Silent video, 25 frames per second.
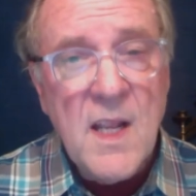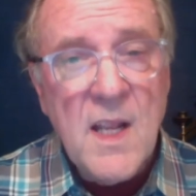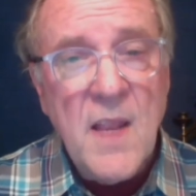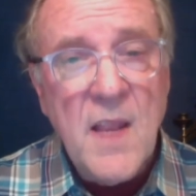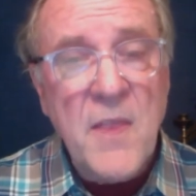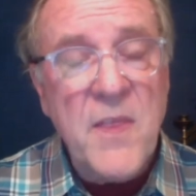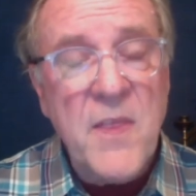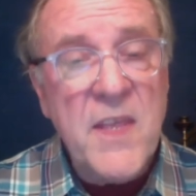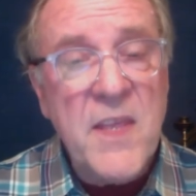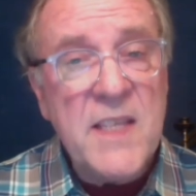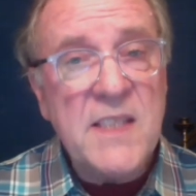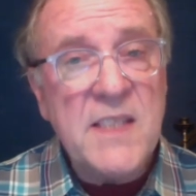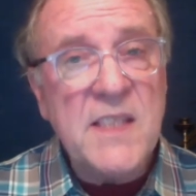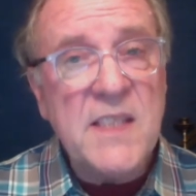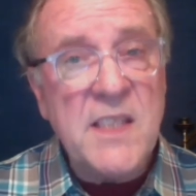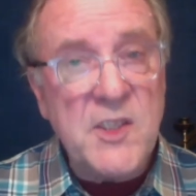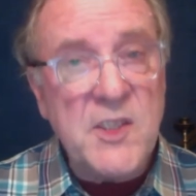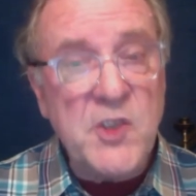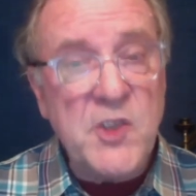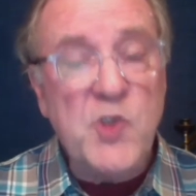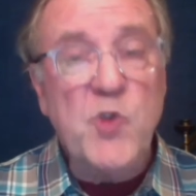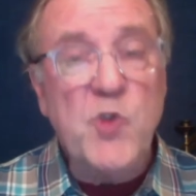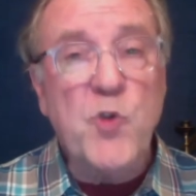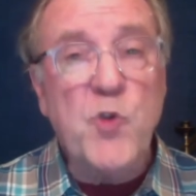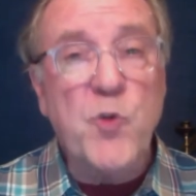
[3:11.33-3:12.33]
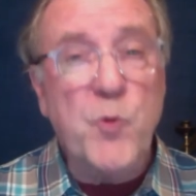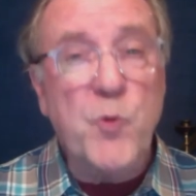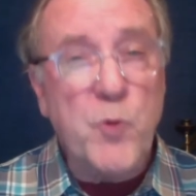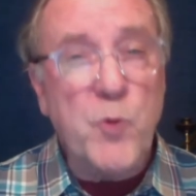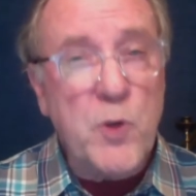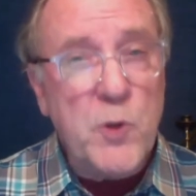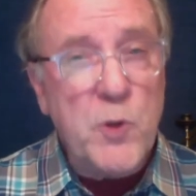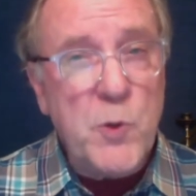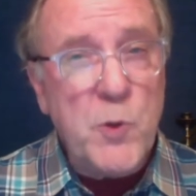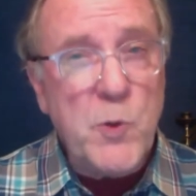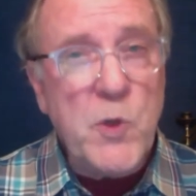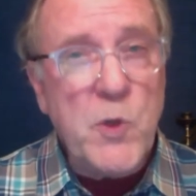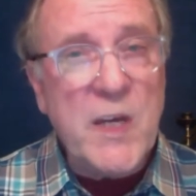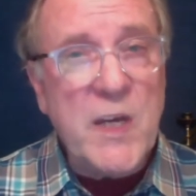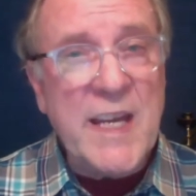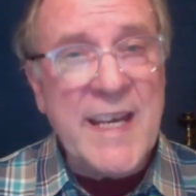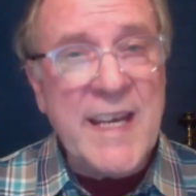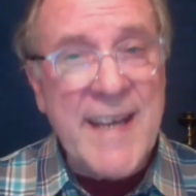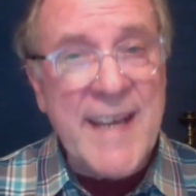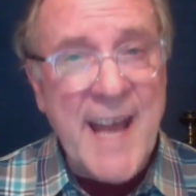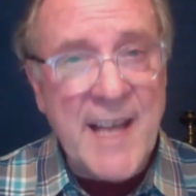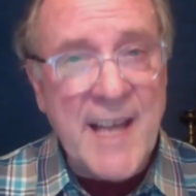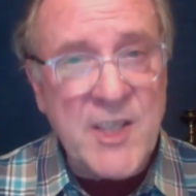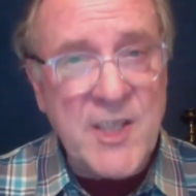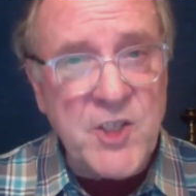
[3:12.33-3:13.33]
This is true
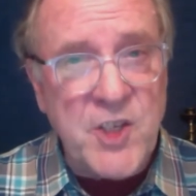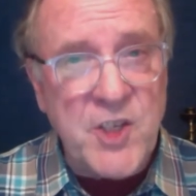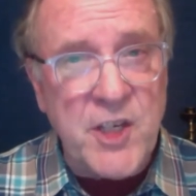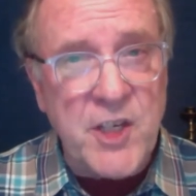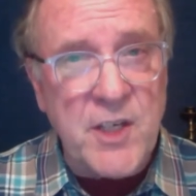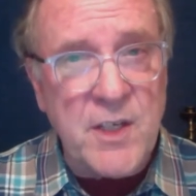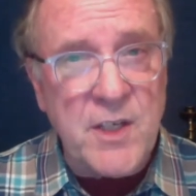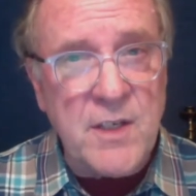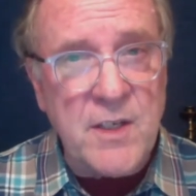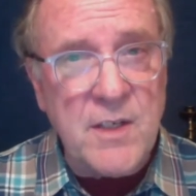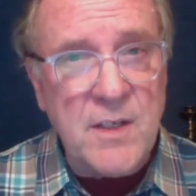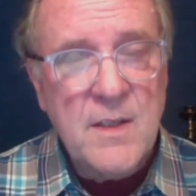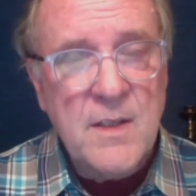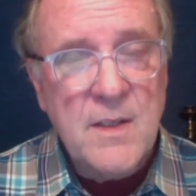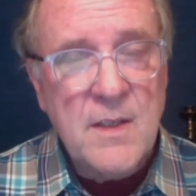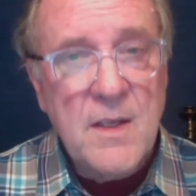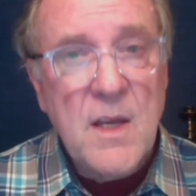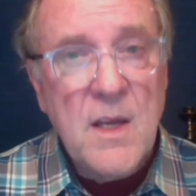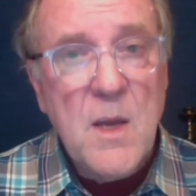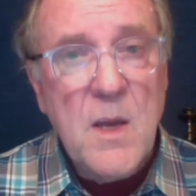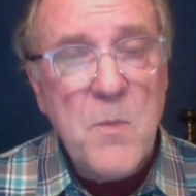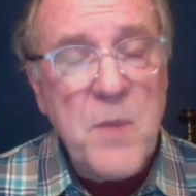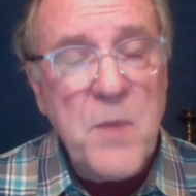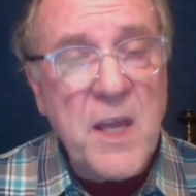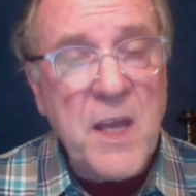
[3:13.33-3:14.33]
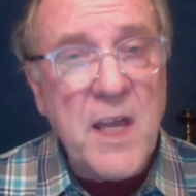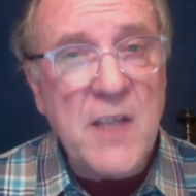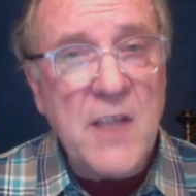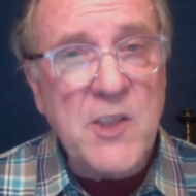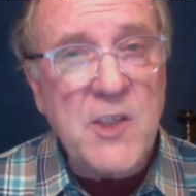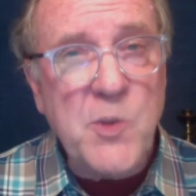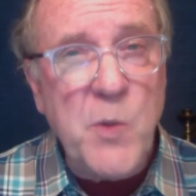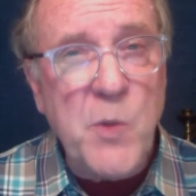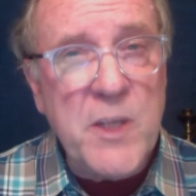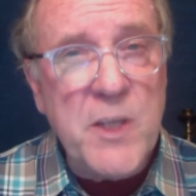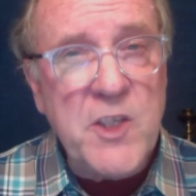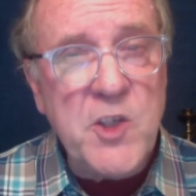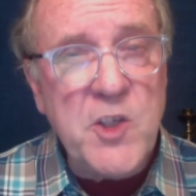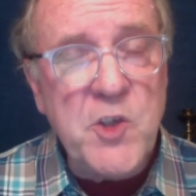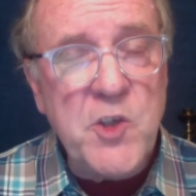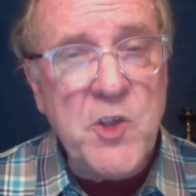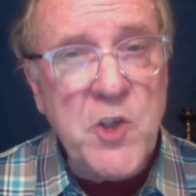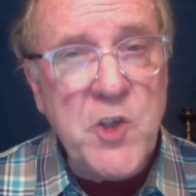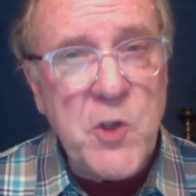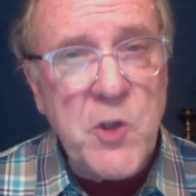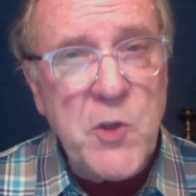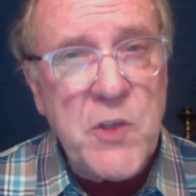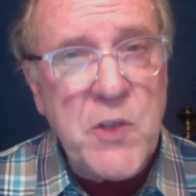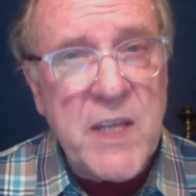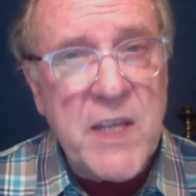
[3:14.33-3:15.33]
connection. Because when you
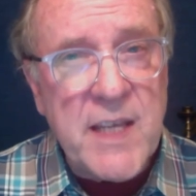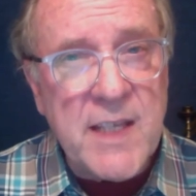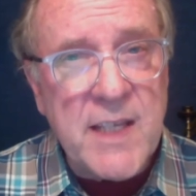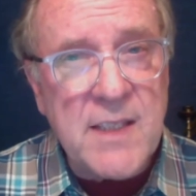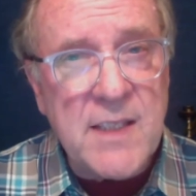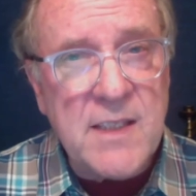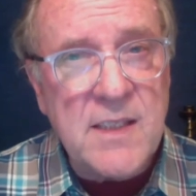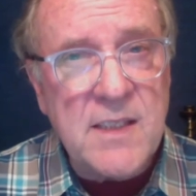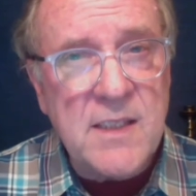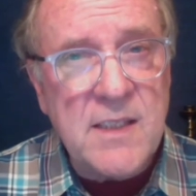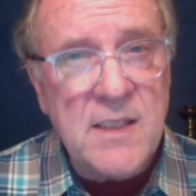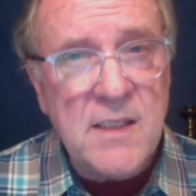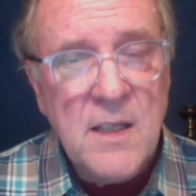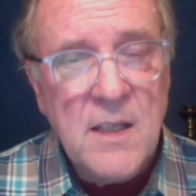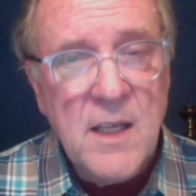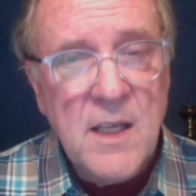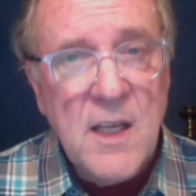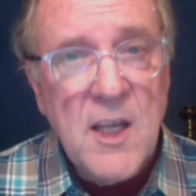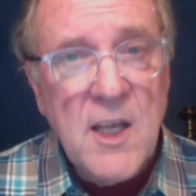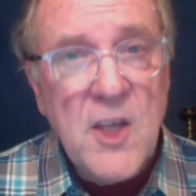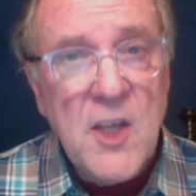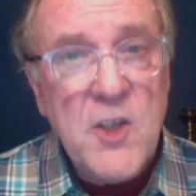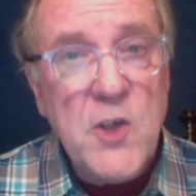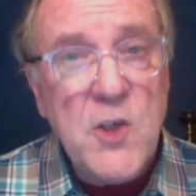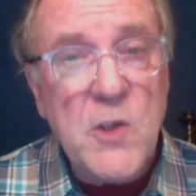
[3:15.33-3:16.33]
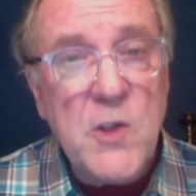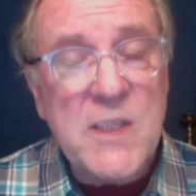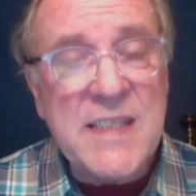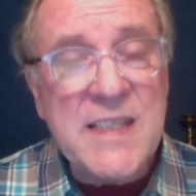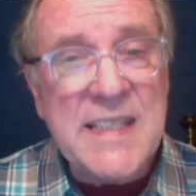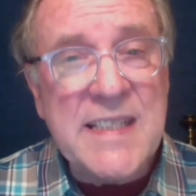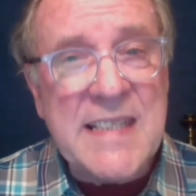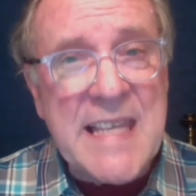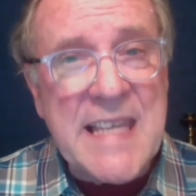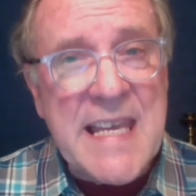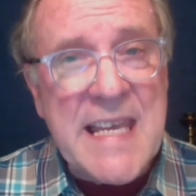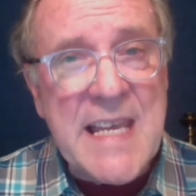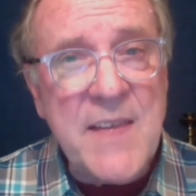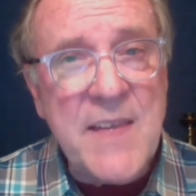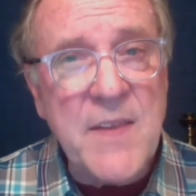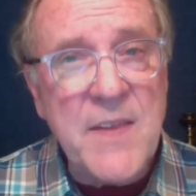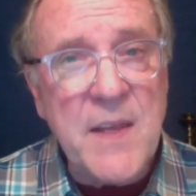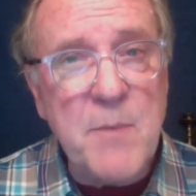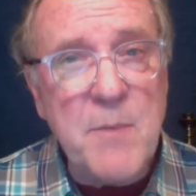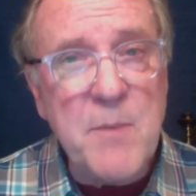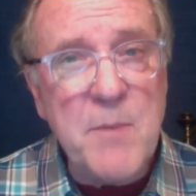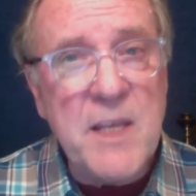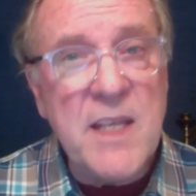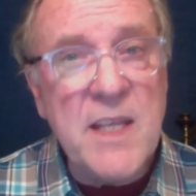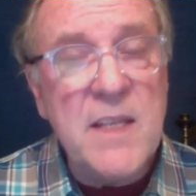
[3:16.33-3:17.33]
do this, you're seeing
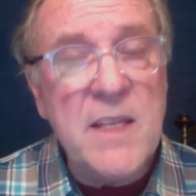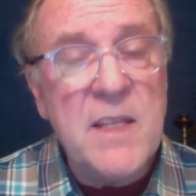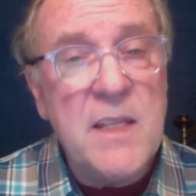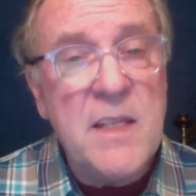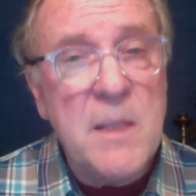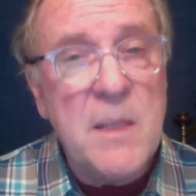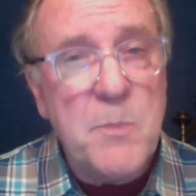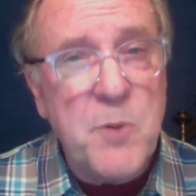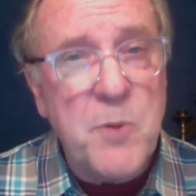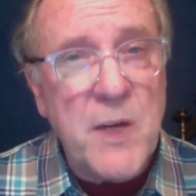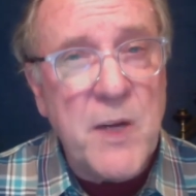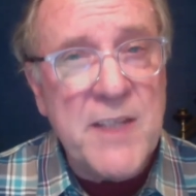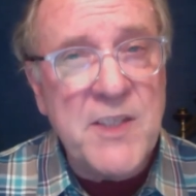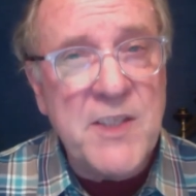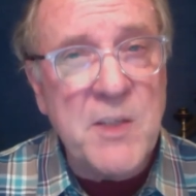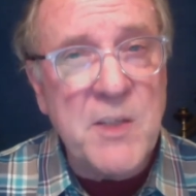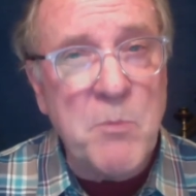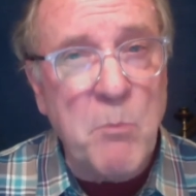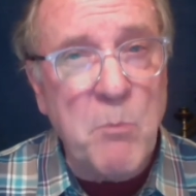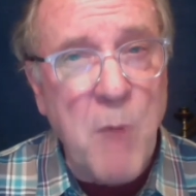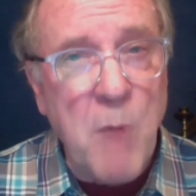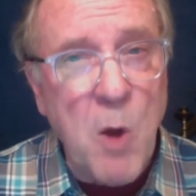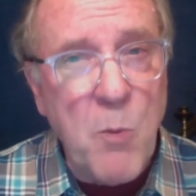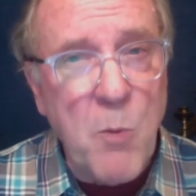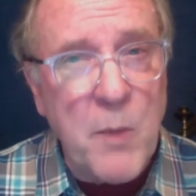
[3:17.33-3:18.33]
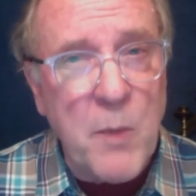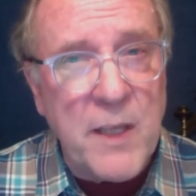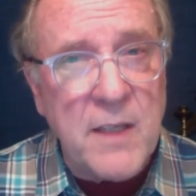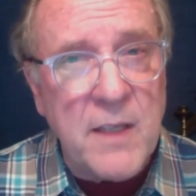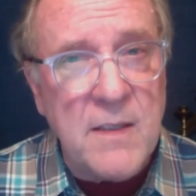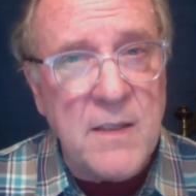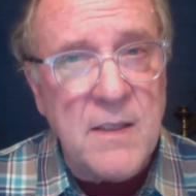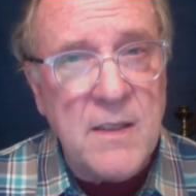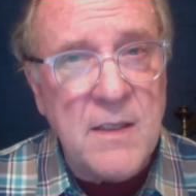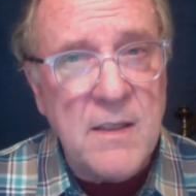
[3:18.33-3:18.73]
them in the present moment.